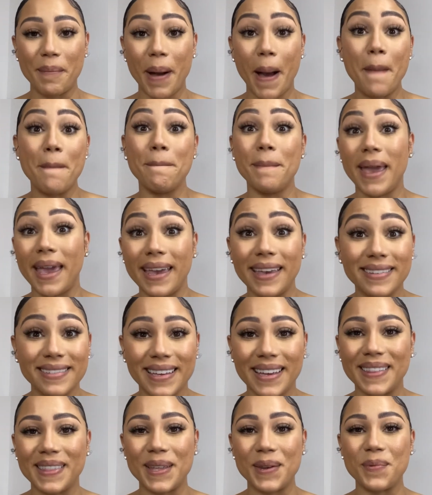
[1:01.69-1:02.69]

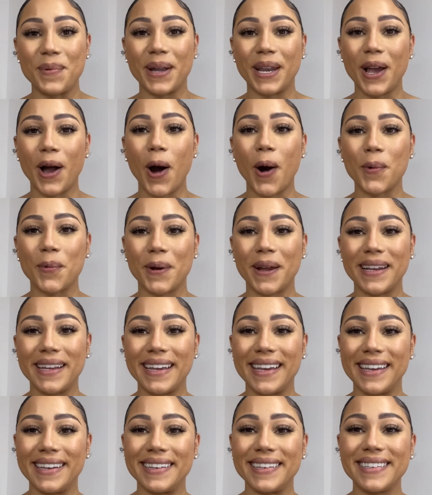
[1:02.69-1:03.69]
amazing than what it
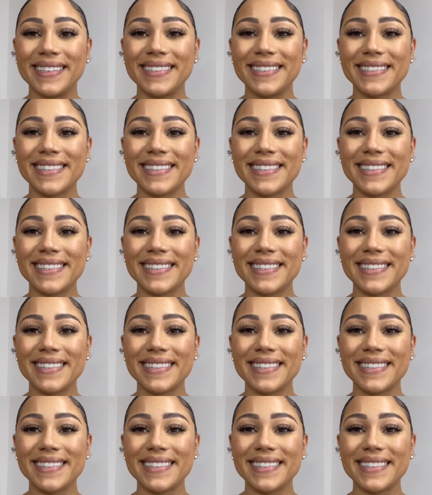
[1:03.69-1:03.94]
already is.